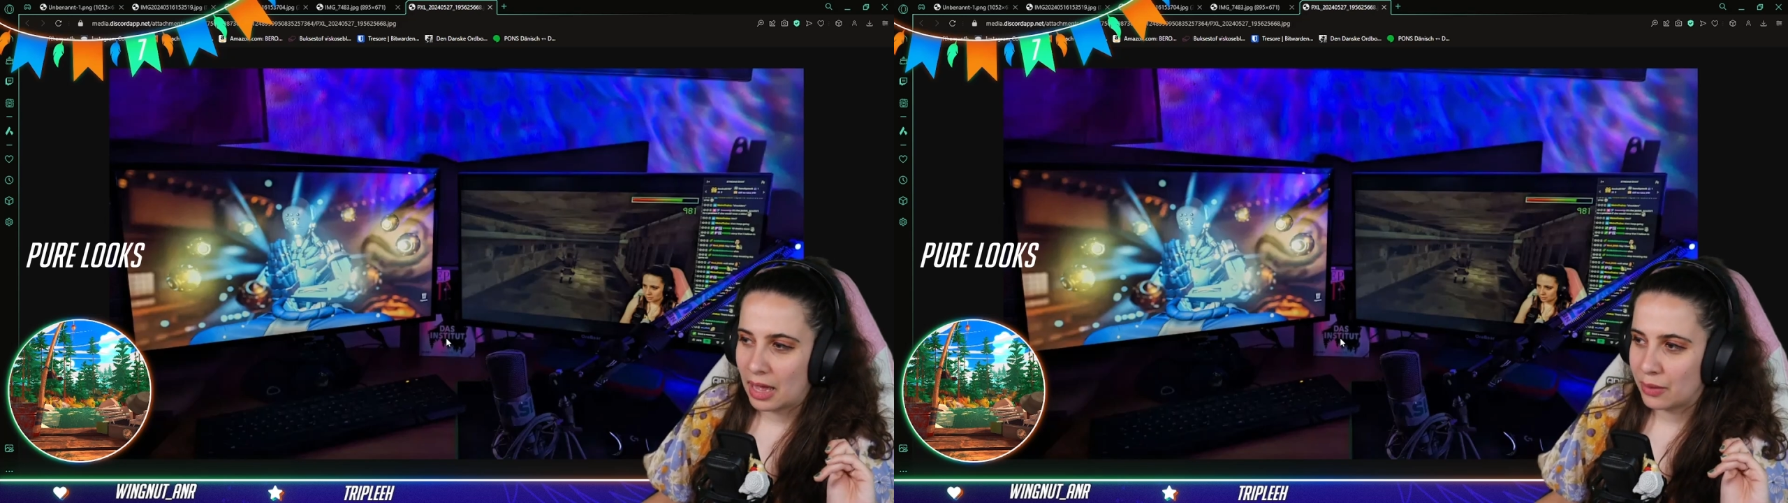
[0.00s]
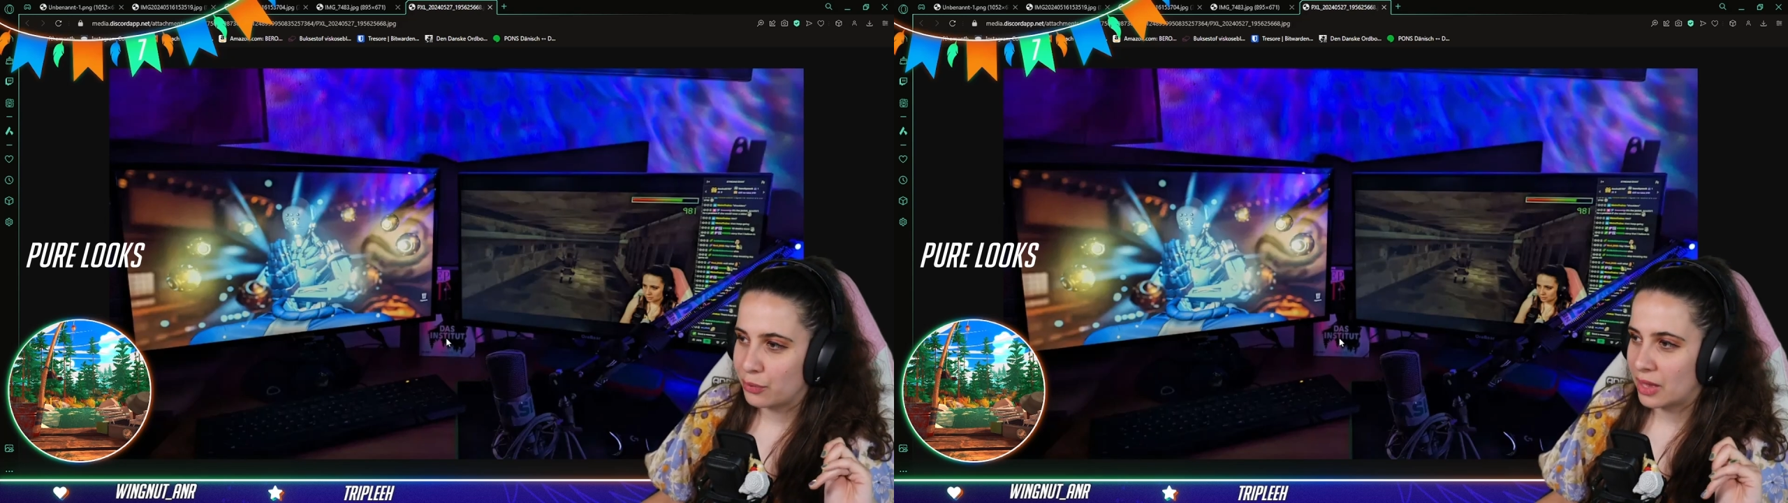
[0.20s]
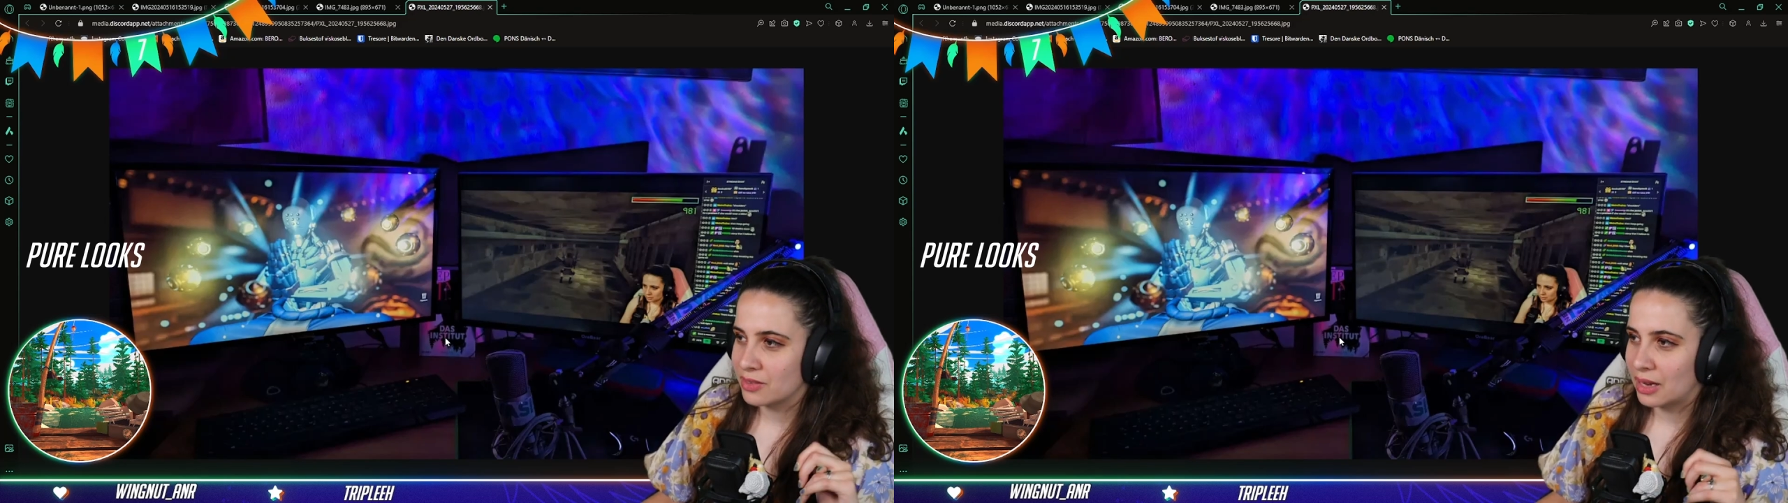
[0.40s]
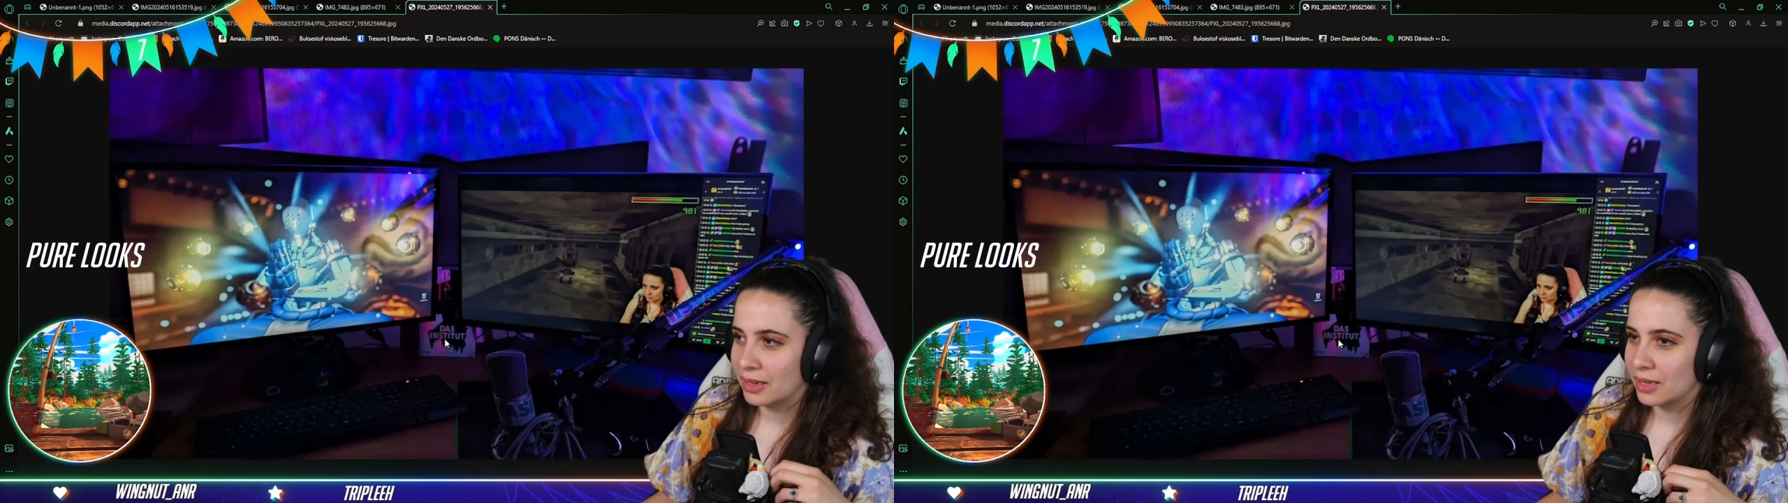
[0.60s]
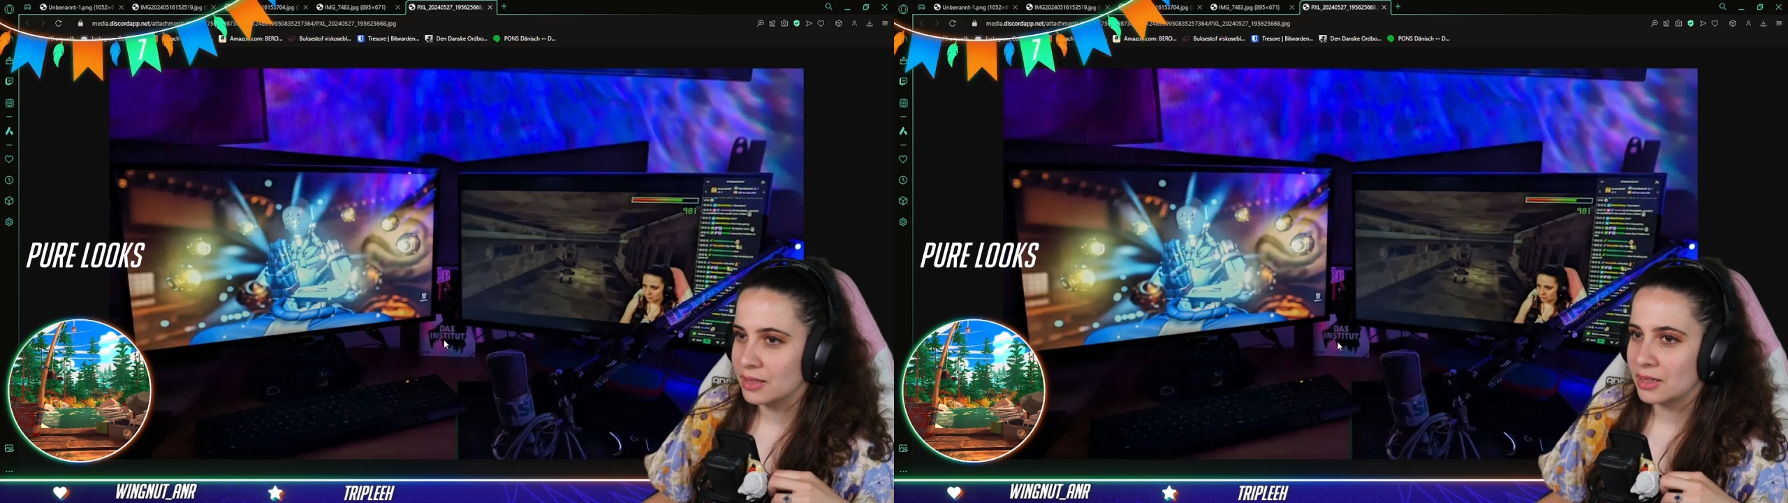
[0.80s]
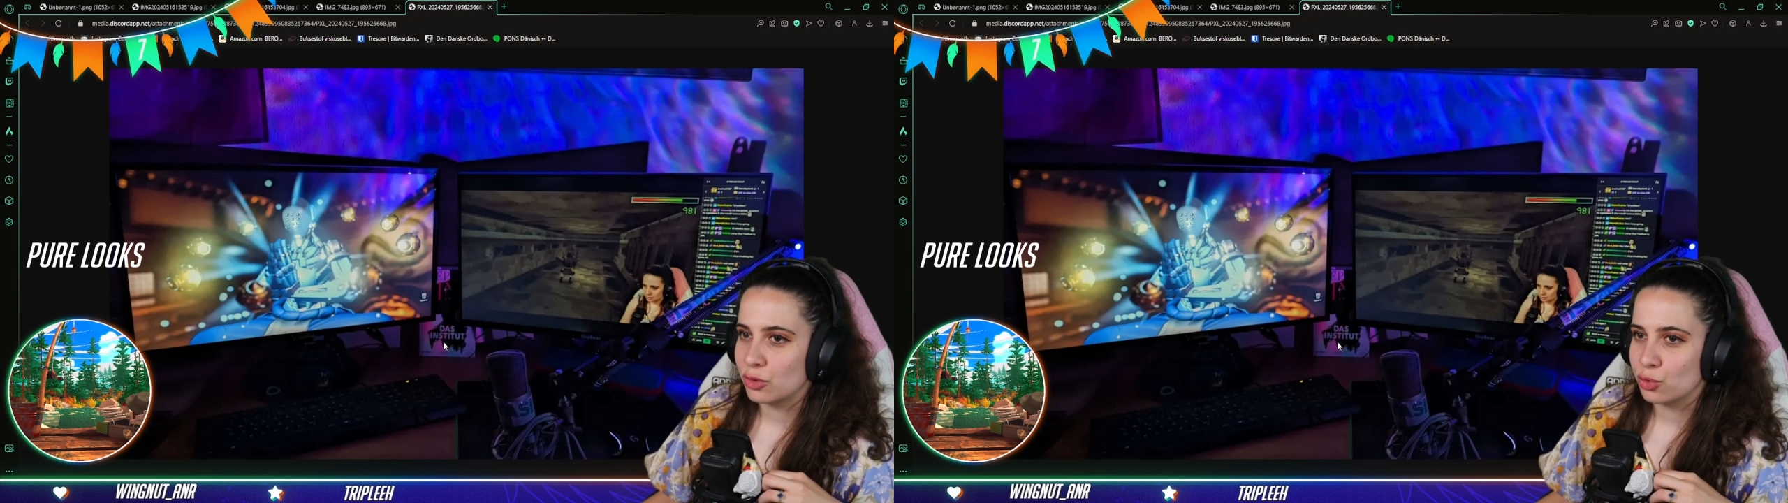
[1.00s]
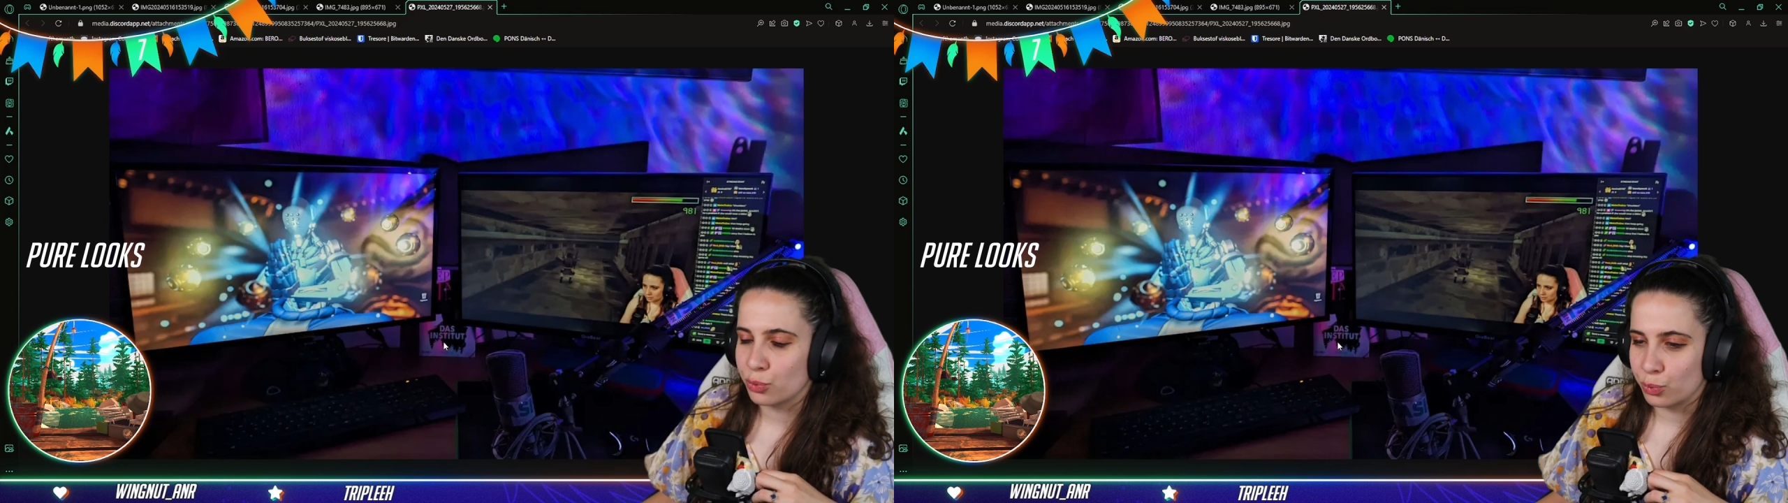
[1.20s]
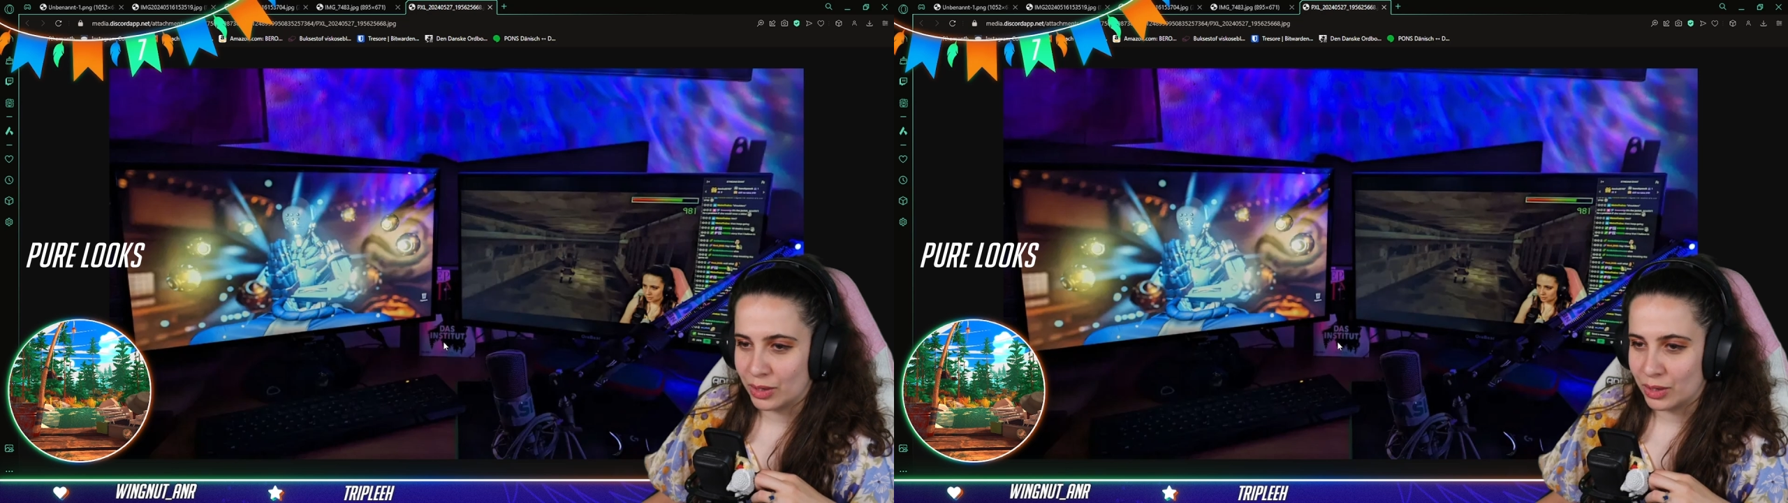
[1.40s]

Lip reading: if that's like a hint I should